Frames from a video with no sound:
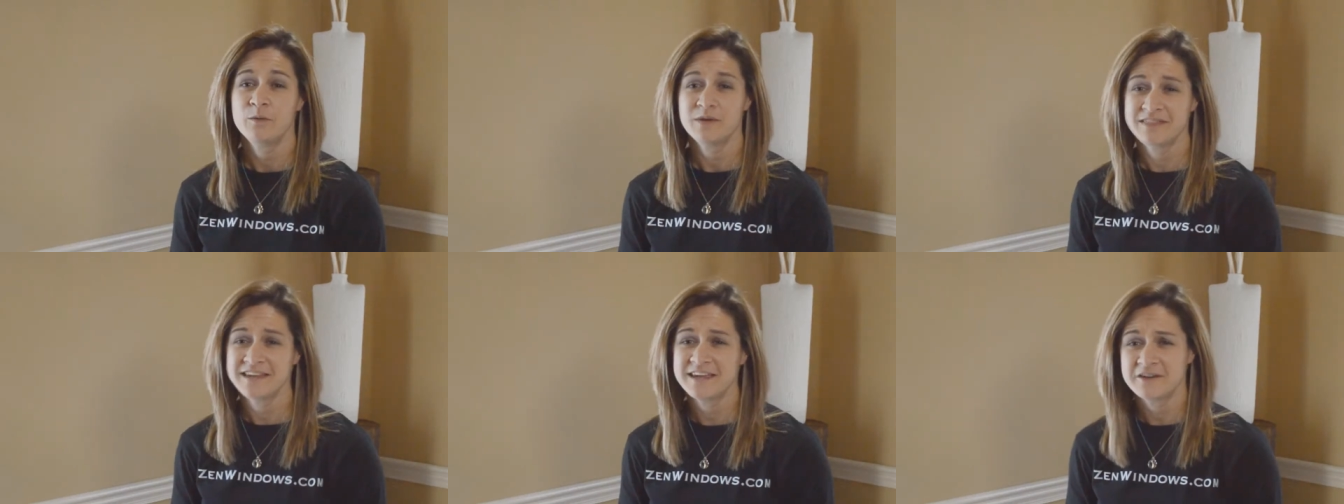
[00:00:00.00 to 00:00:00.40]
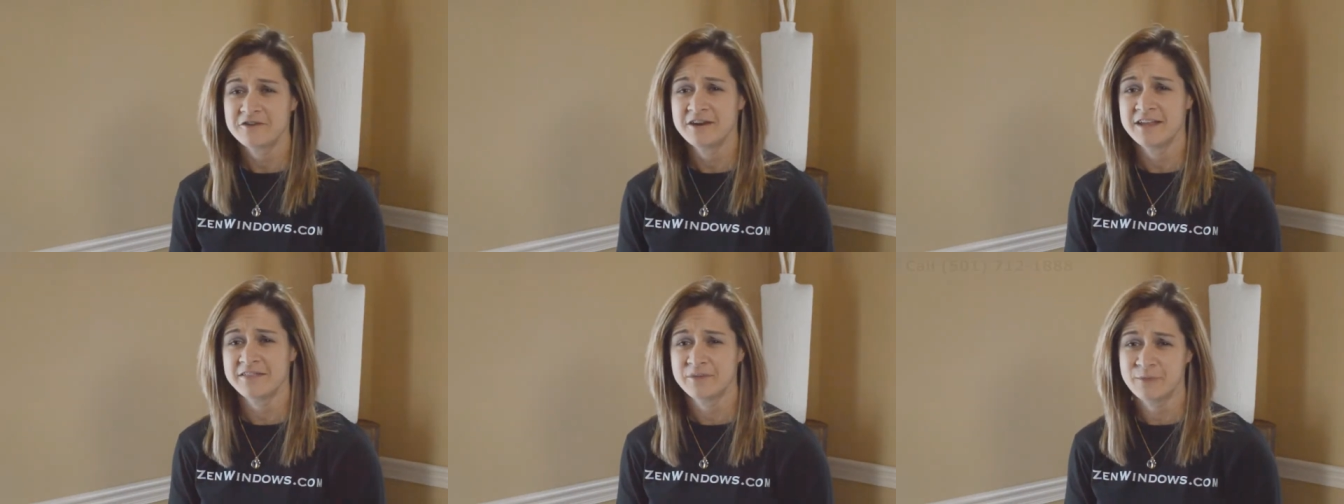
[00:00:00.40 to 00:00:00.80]
With the
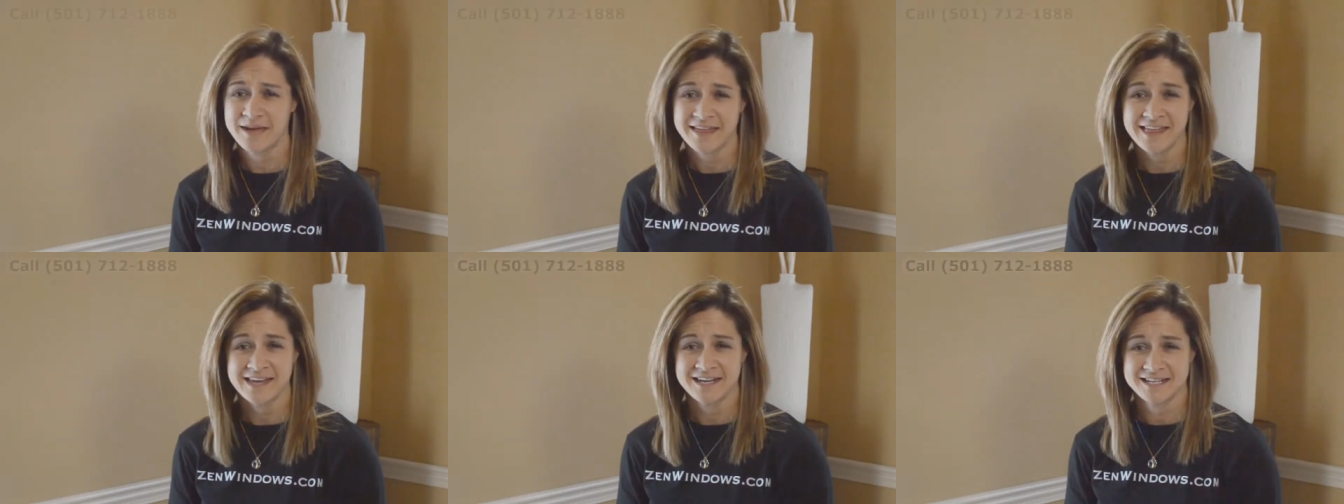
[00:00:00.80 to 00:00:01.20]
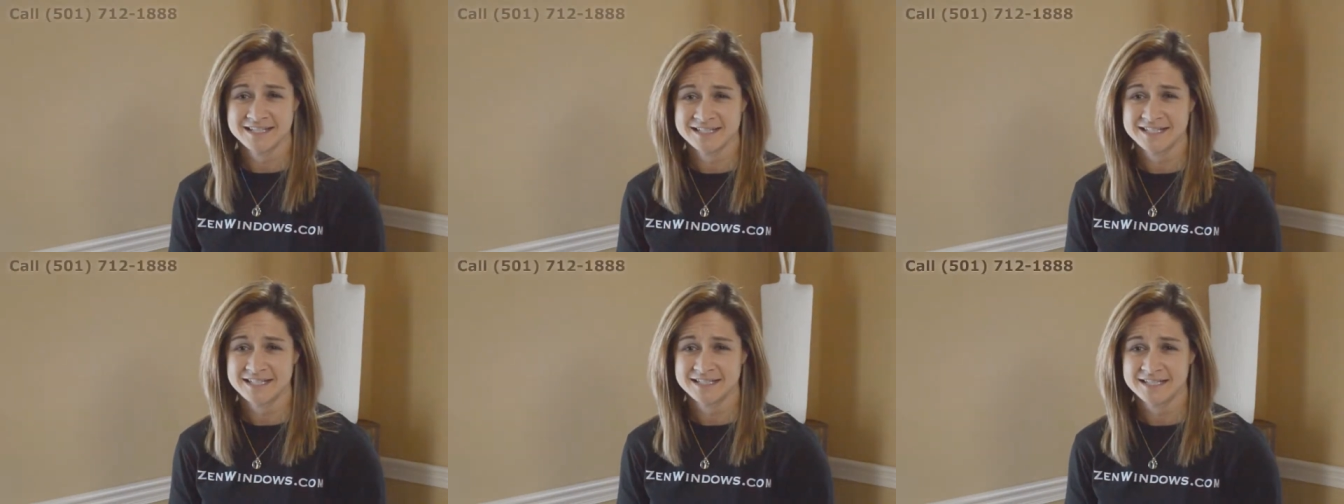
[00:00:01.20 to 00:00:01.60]
internet the way that it
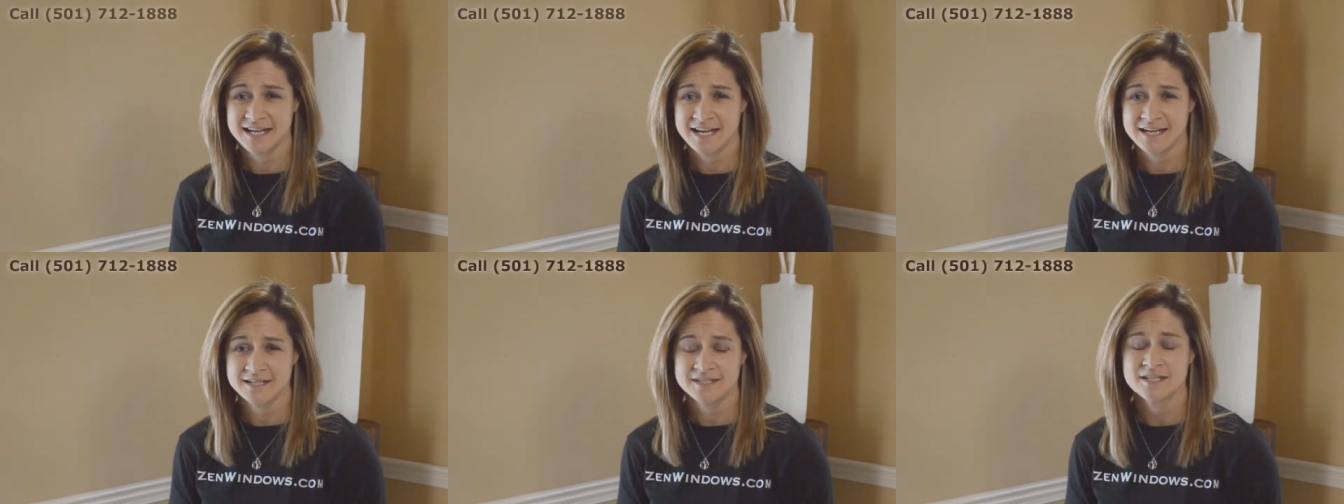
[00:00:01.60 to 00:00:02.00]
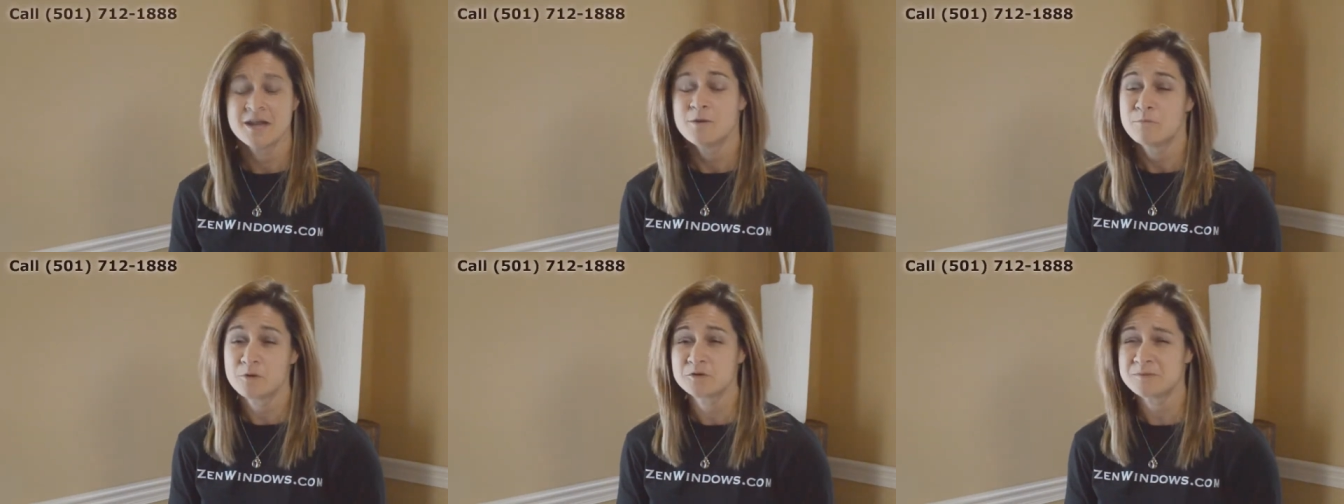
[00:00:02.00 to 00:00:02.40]
is these days,
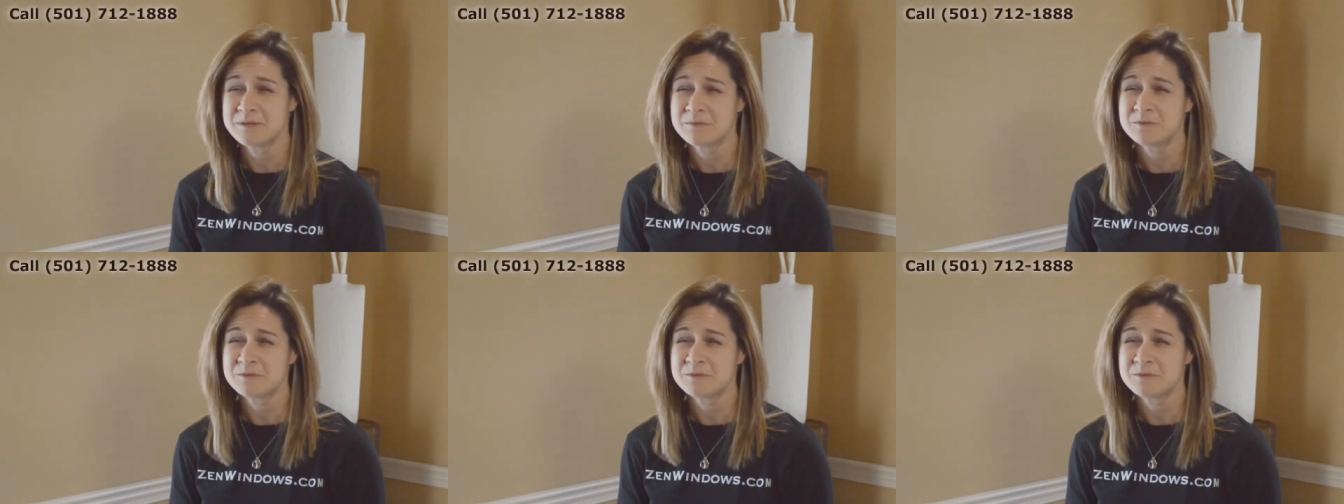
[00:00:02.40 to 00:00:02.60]
most